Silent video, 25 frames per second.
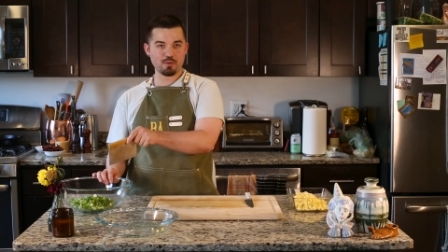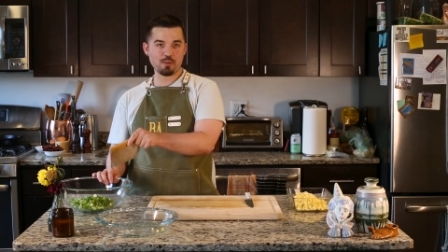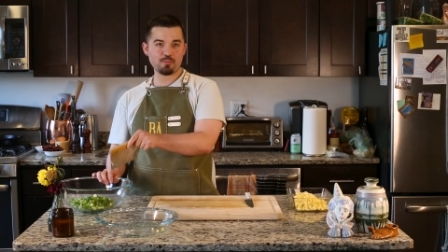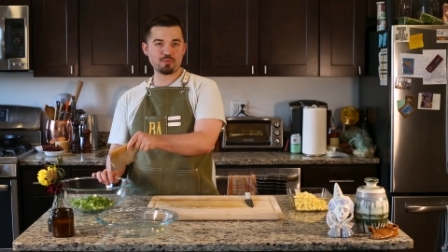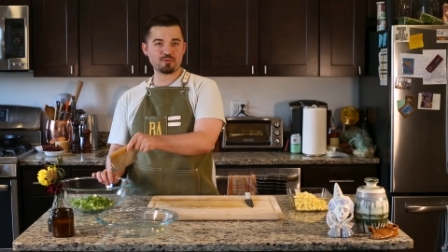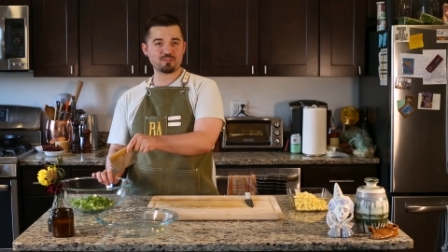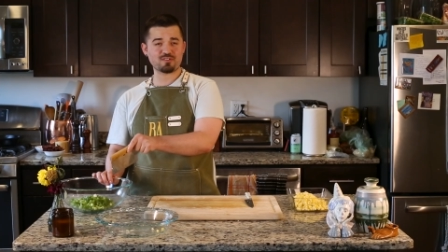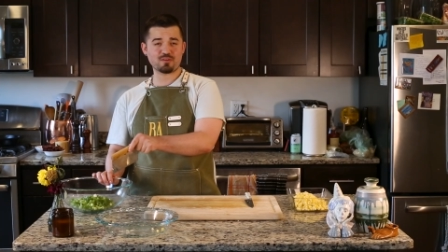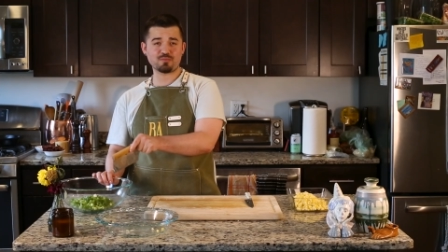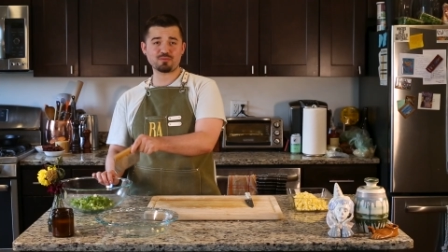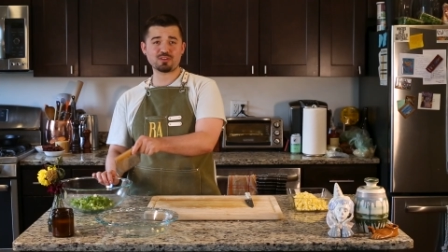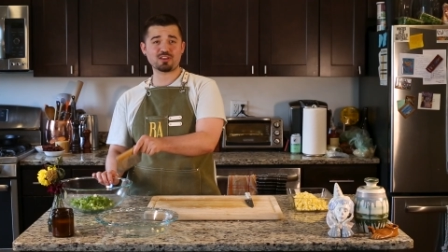I
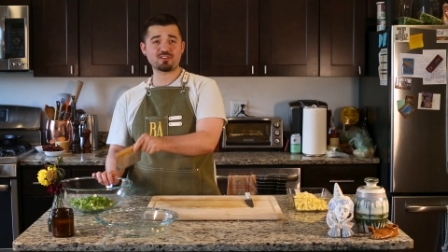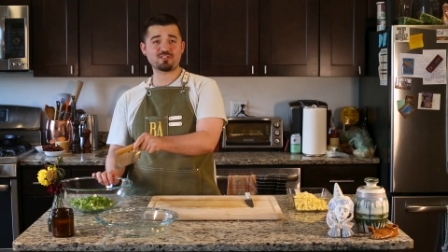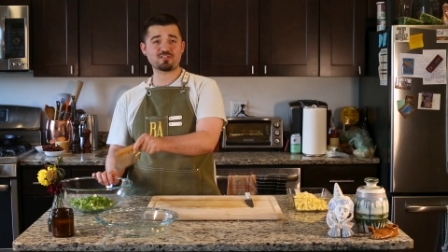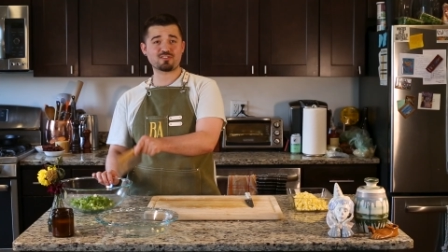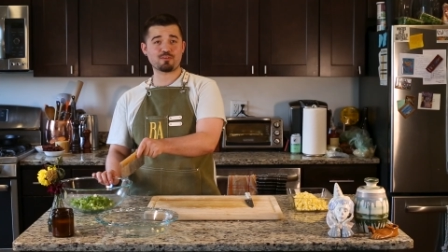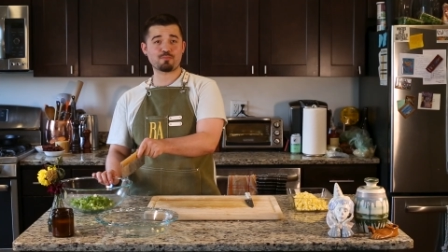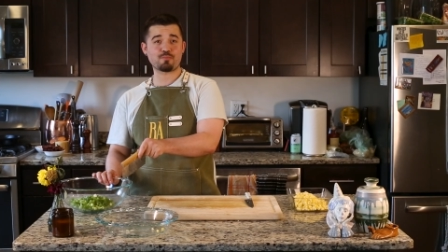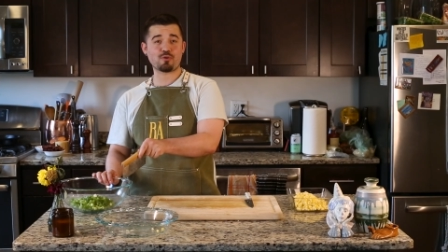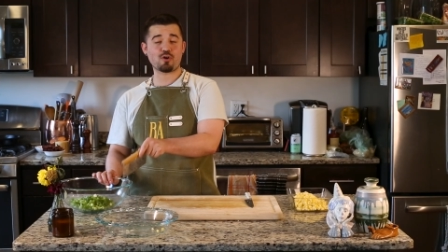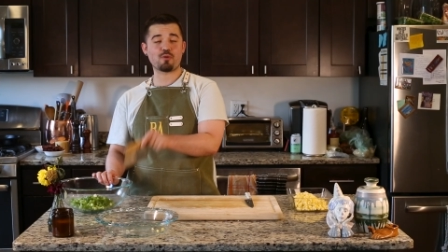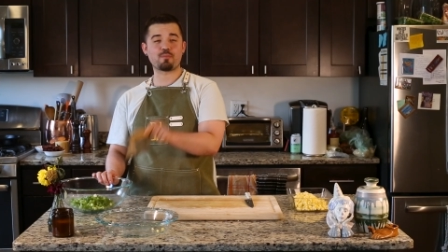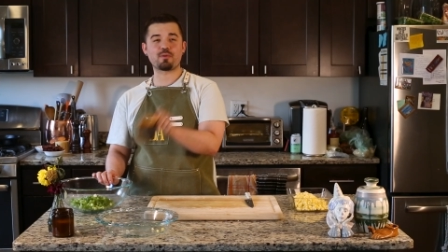put something into
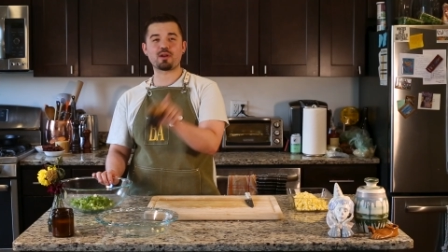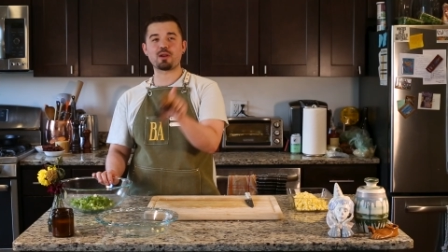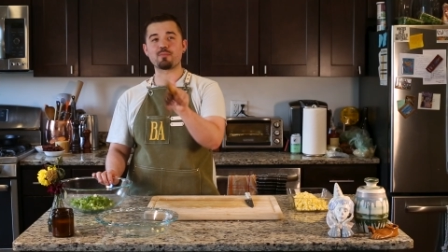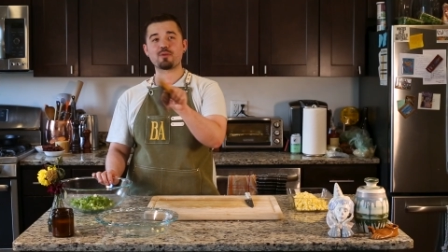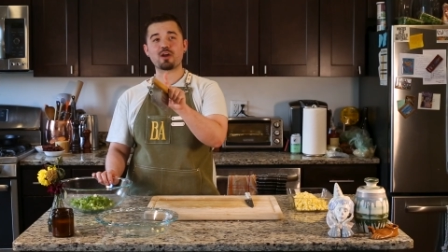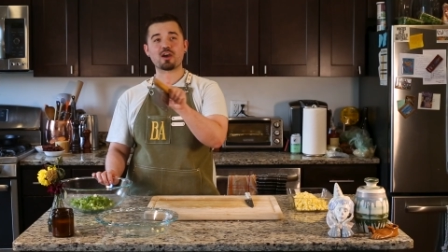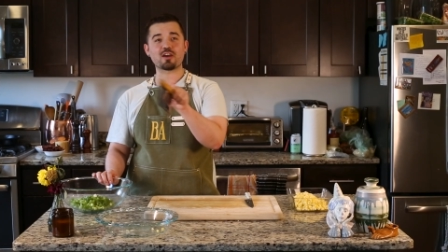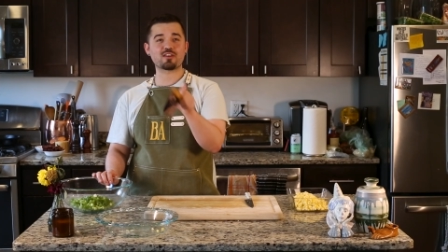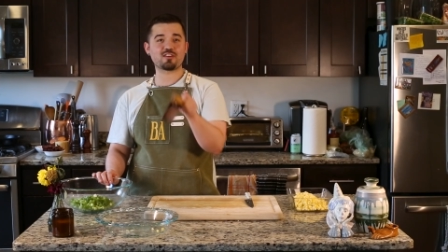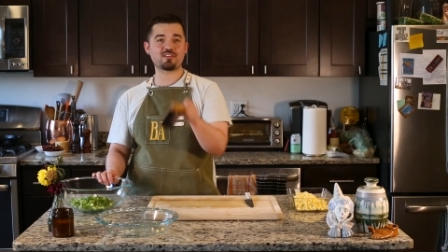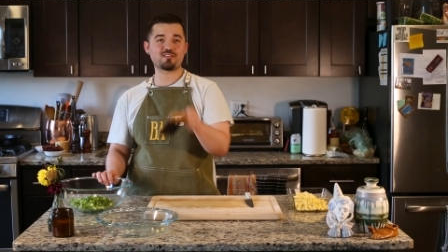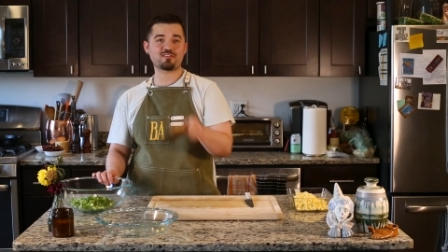the bowl, but I'm
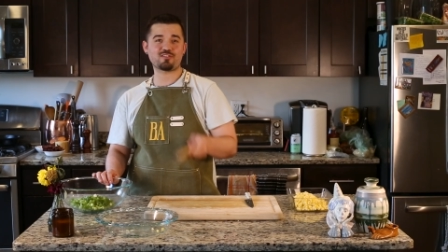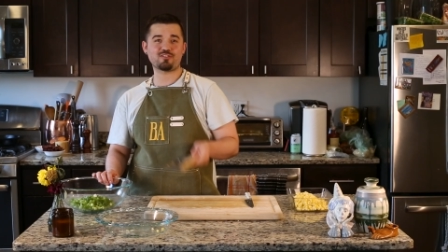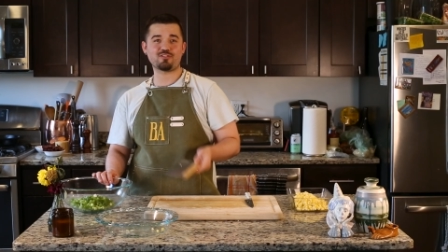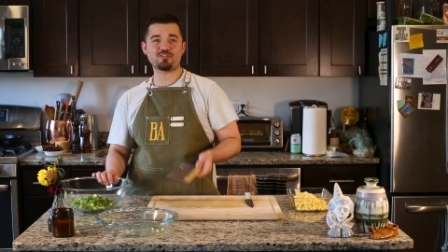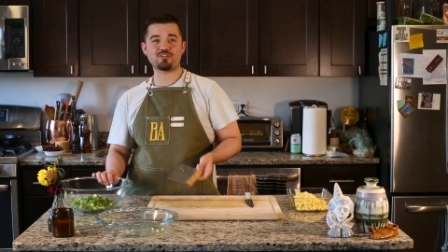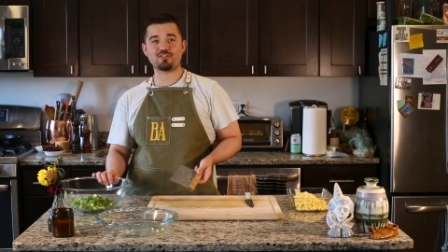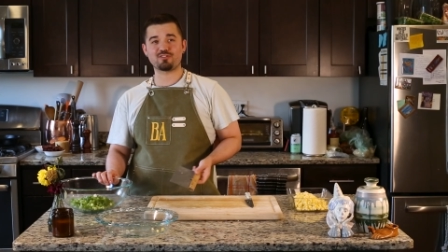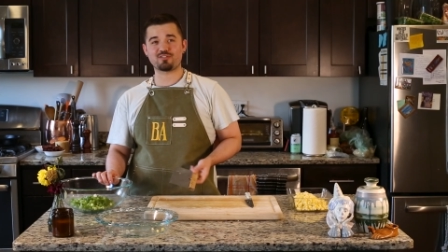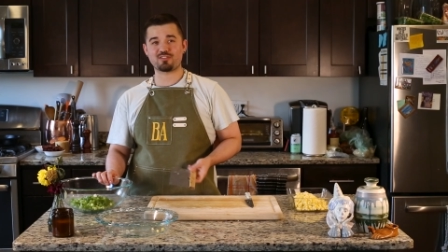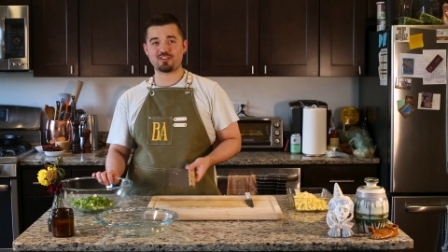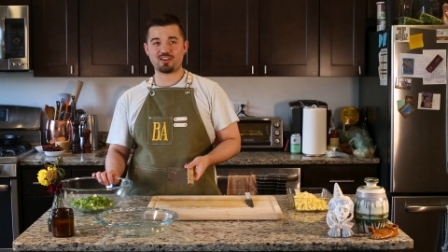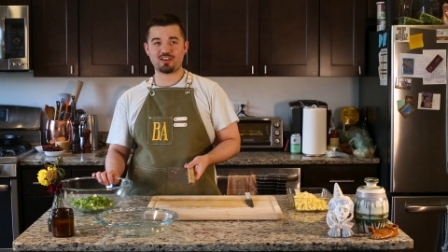not going to steal
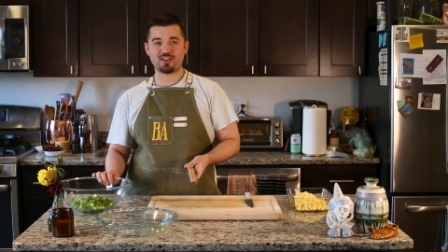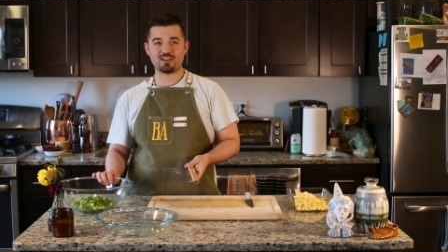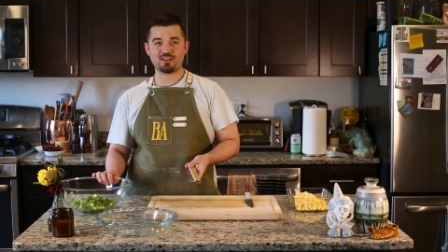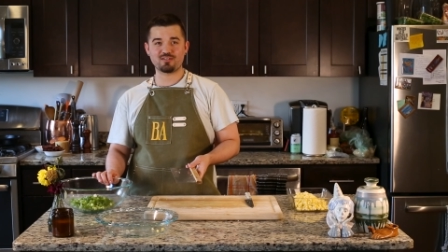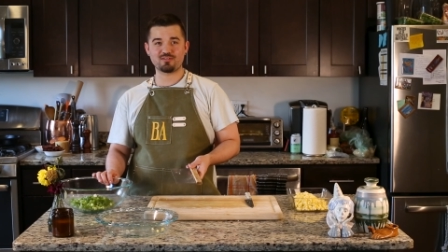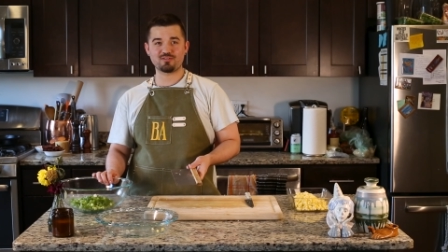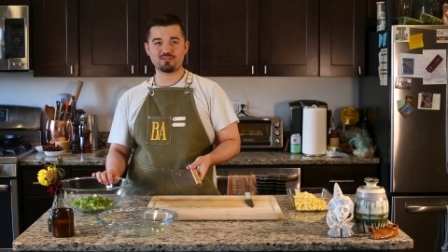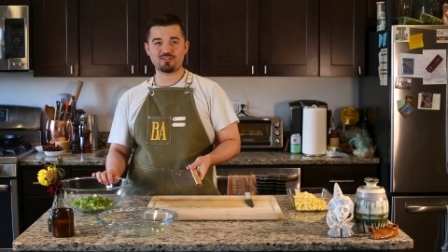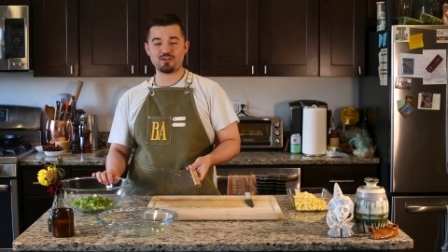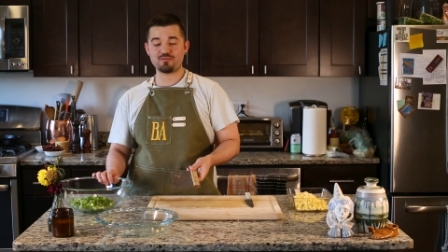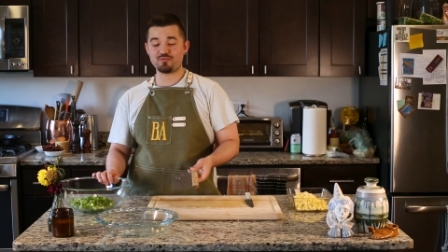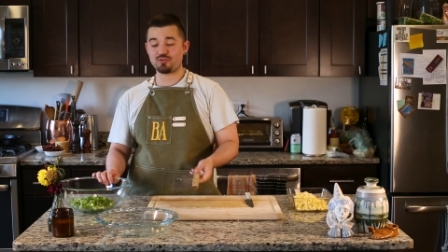your thing.
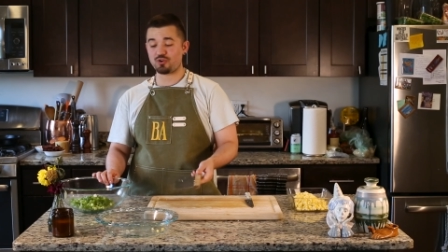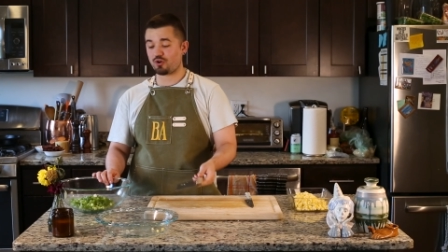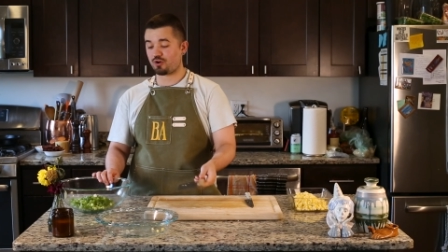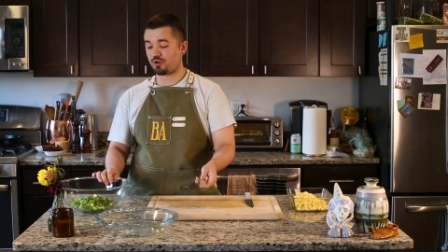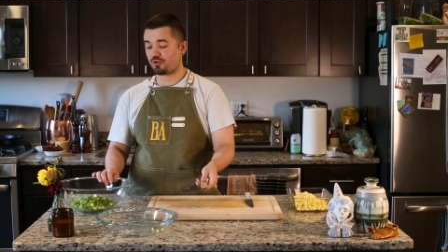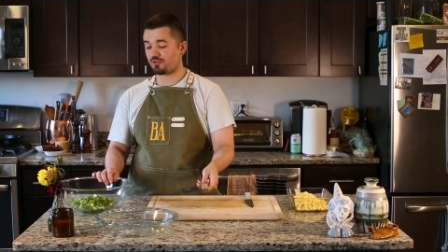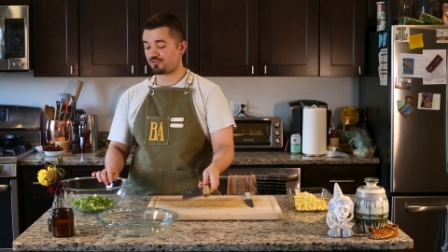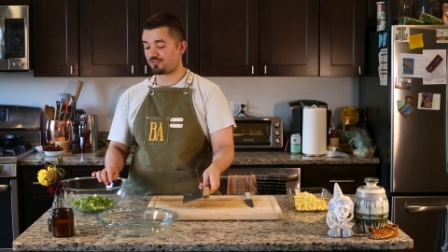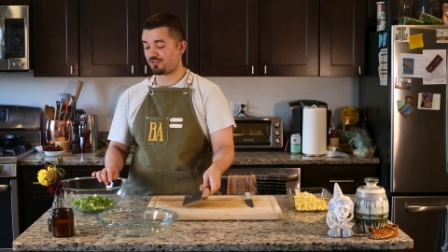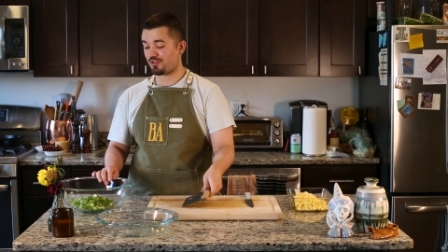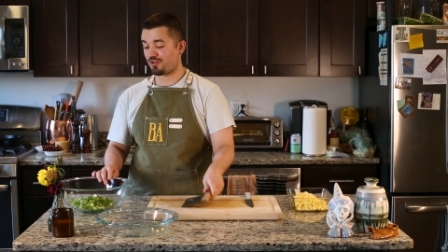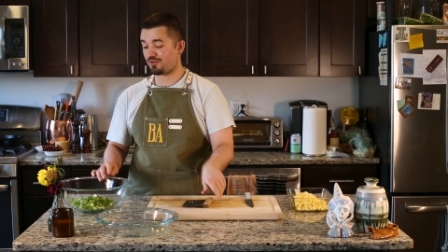Love you
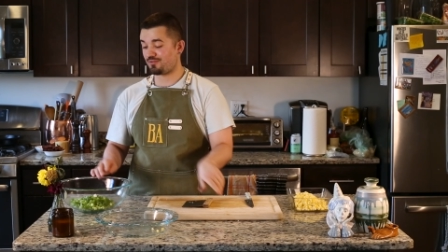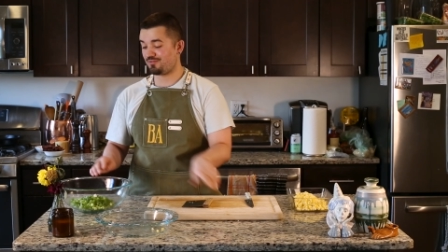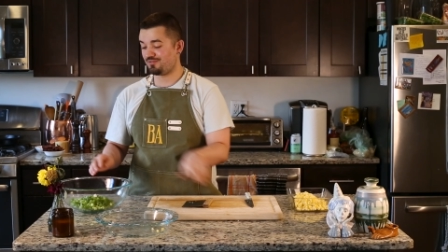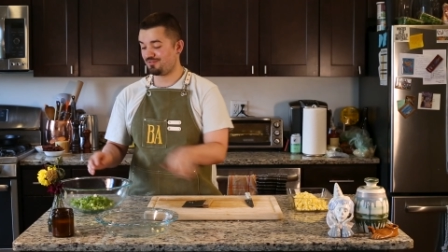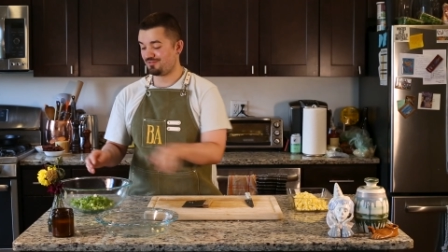girls though.